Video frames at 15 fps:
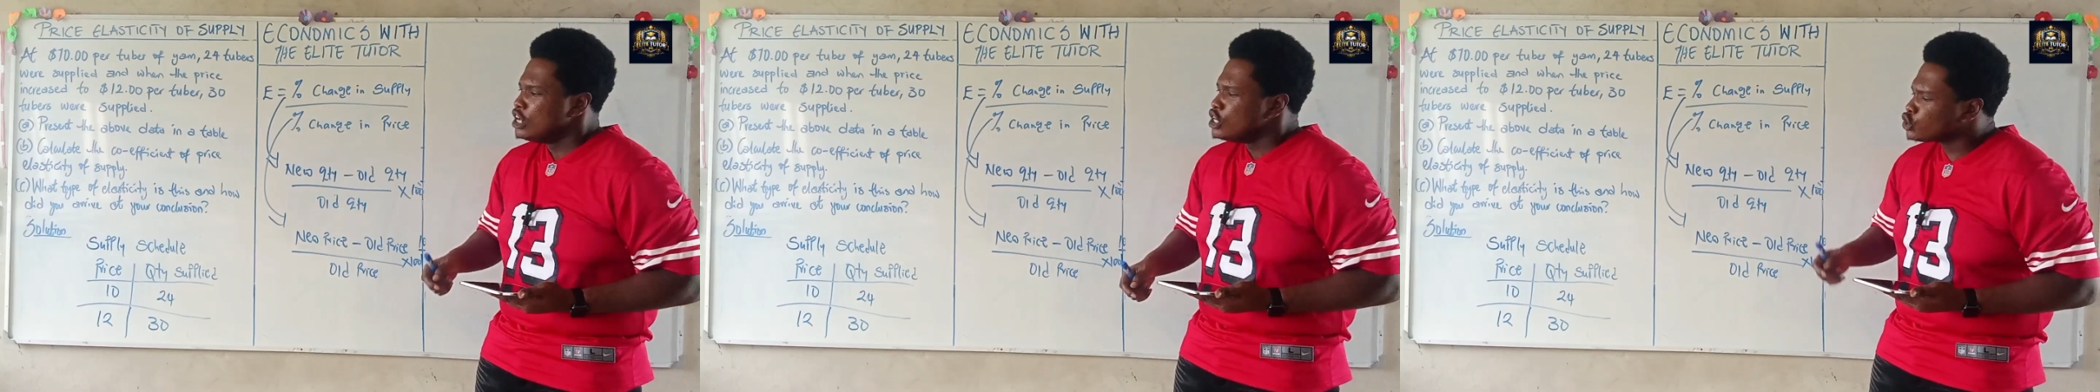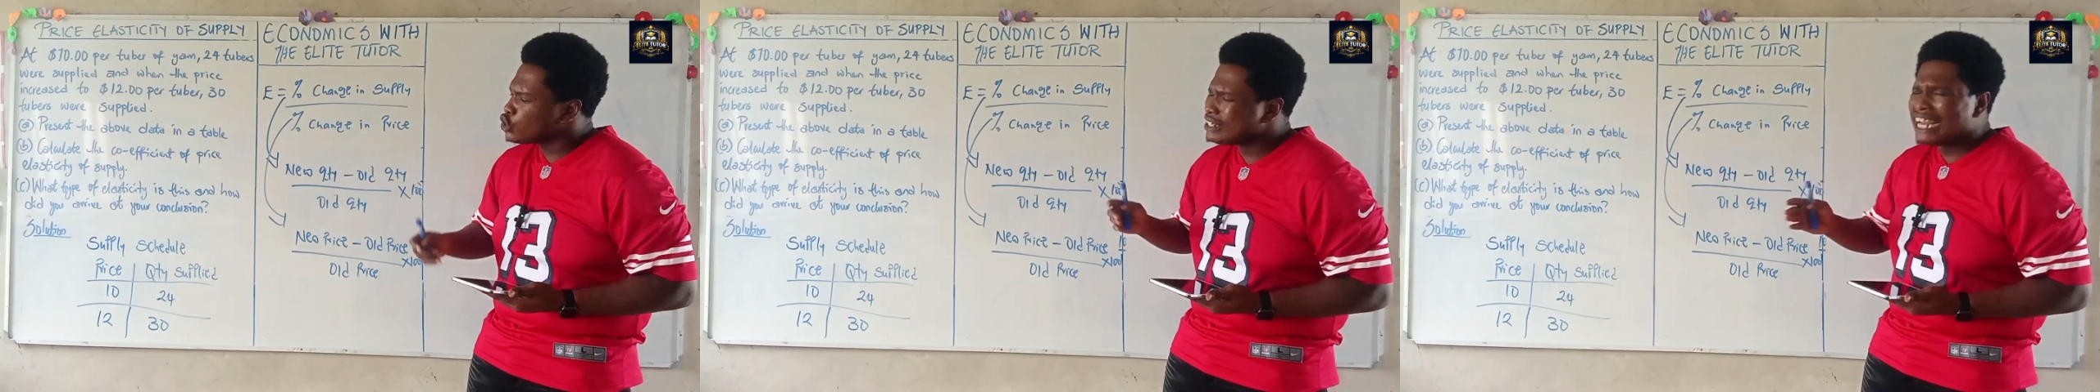
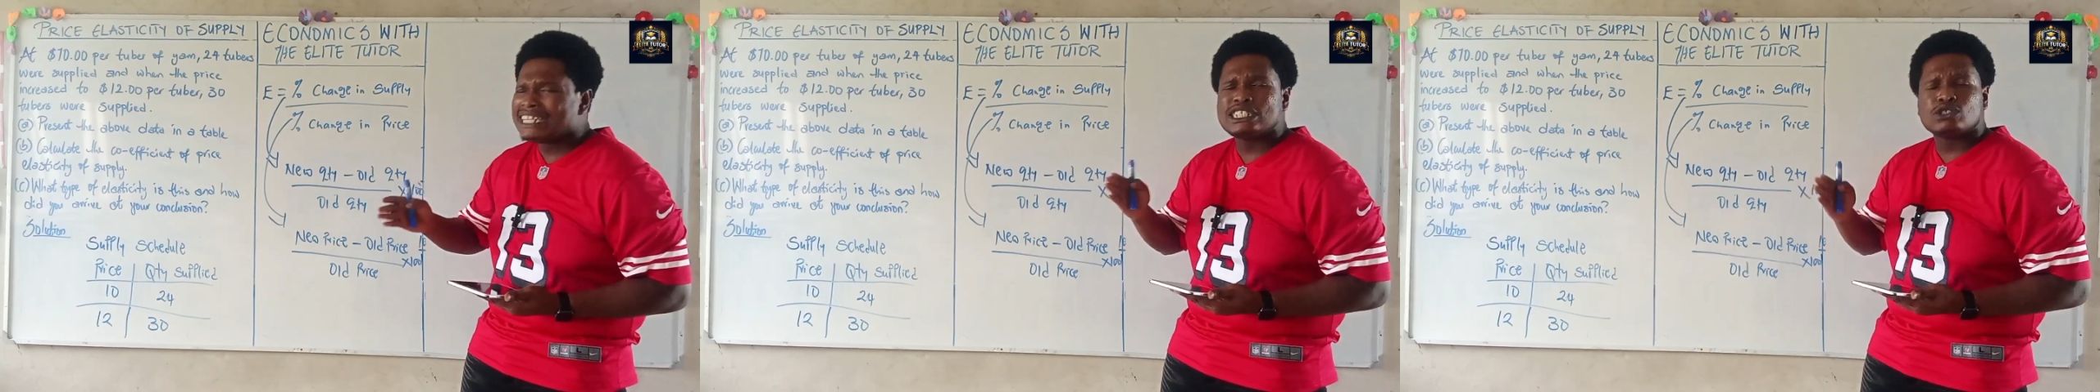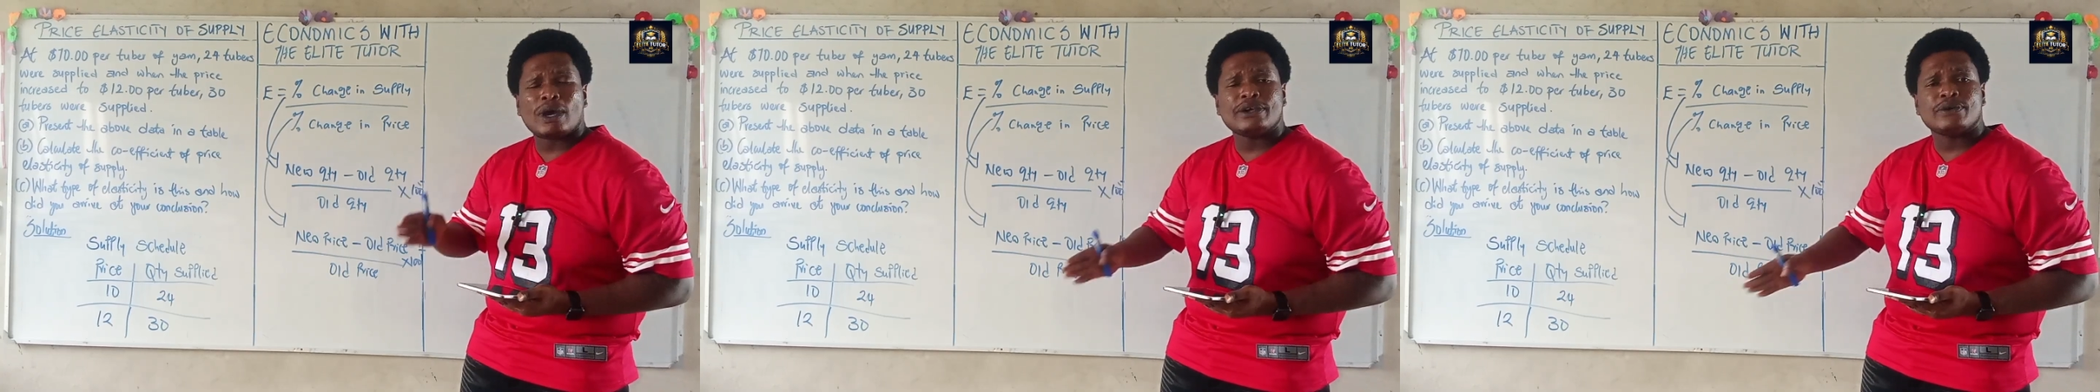So that
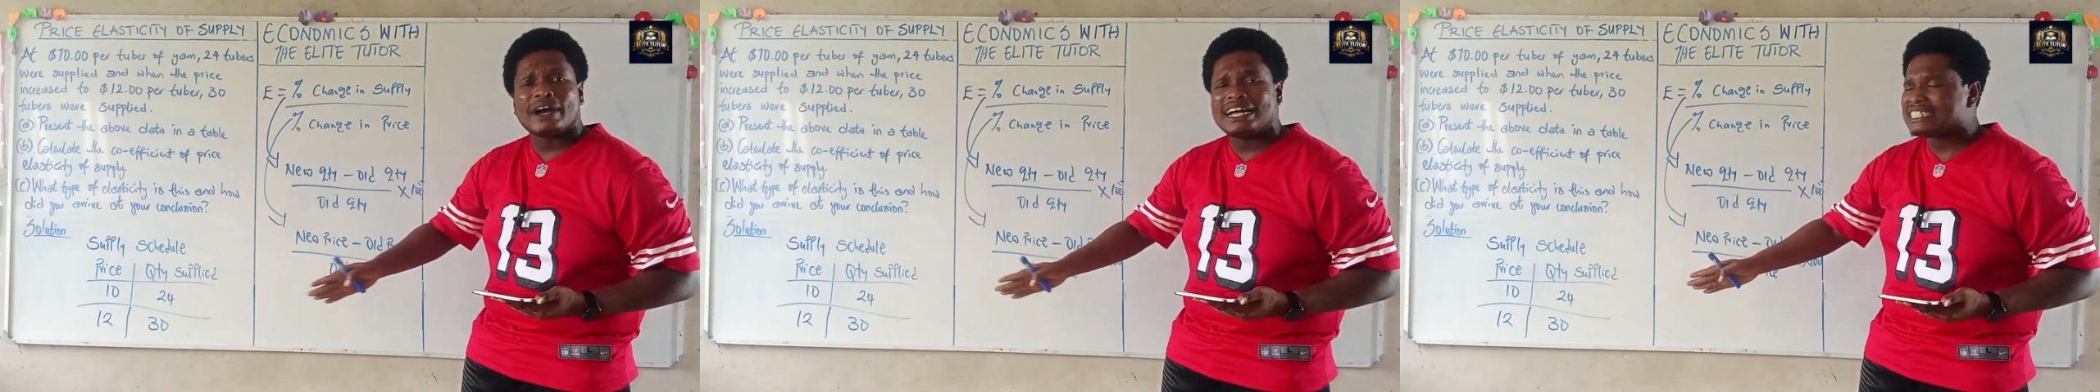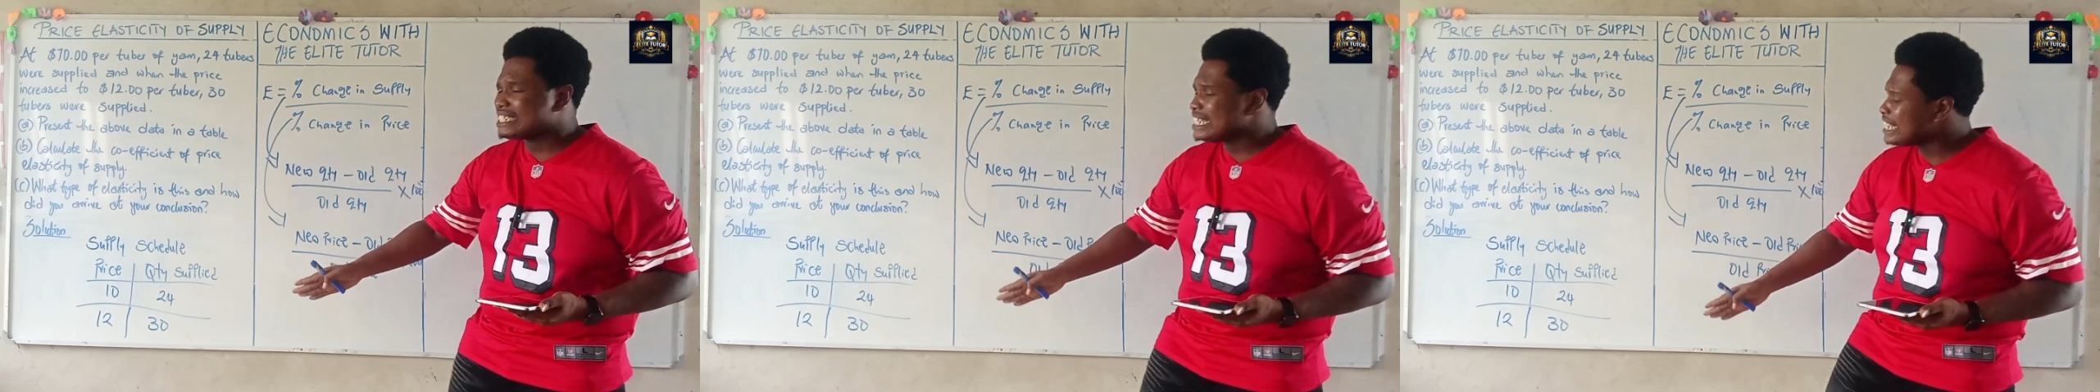is why you
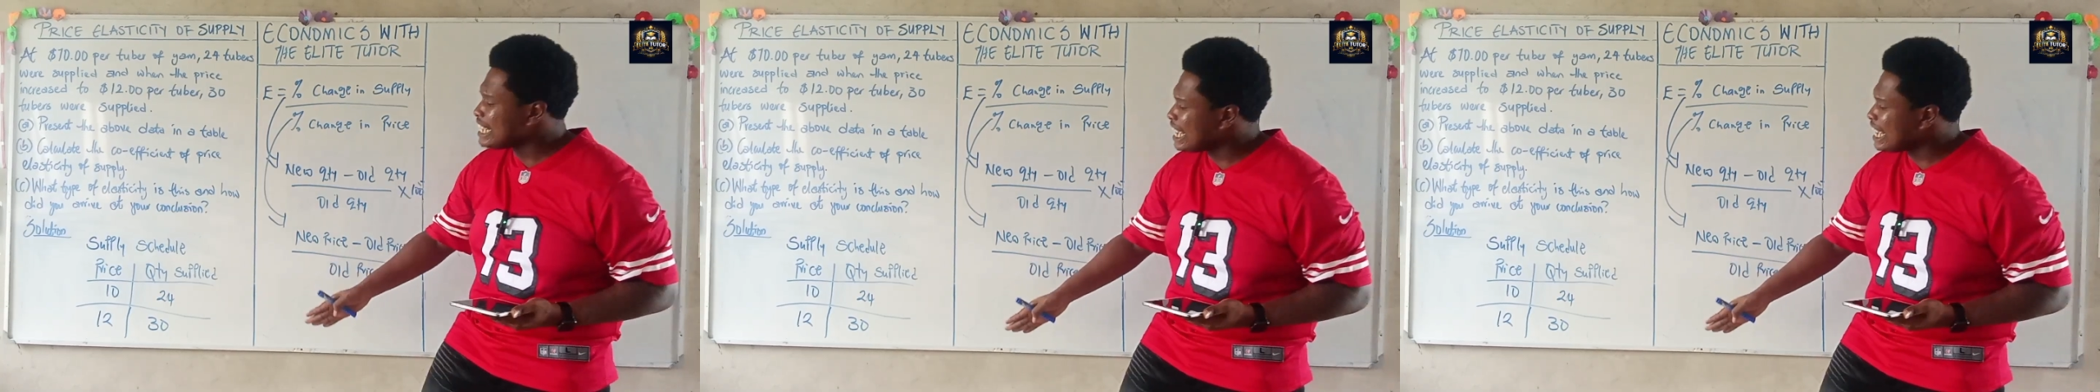can see